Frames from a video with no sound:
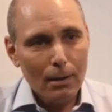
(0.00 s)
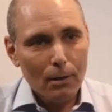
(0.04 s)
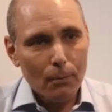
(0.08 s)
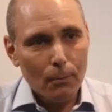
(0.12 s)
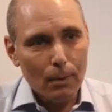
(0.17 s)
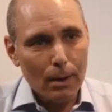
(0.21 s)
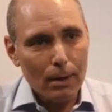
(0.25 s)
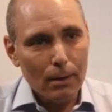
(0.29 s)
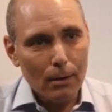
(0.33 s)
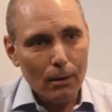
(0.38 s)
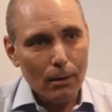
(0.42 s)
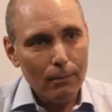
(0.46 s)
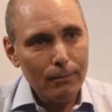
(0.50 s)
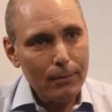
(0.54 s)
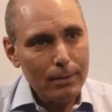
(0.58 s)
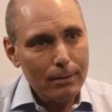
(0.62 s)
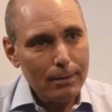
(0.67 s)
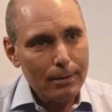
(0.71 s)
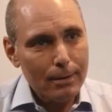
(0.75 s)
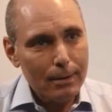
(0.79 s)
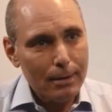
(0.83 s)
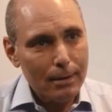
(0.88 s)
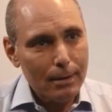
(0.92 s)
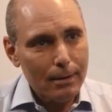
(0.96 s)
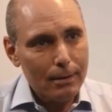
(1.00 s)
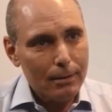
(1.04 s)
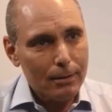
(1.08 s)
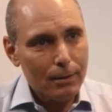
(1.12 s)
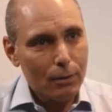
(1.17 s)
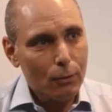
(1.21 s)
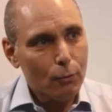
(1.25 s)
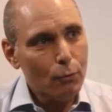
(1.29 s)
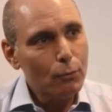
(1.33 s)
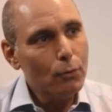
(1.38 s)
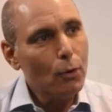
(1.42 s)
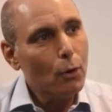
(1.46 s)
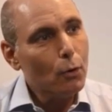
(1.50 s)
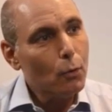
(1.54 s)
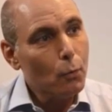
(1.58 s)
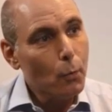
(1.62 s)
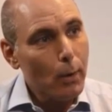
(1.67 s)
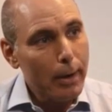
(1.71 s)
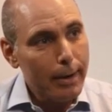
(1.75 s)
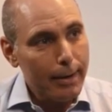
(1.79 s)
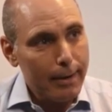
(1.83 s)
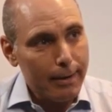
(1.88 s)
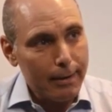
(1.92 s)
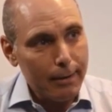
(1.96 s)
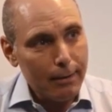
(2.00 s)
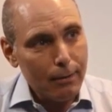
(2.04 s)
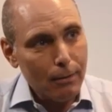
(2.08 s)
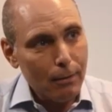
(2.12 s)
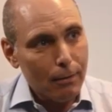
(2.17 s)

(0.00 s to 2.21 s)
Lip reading: Well, obviously, the good old way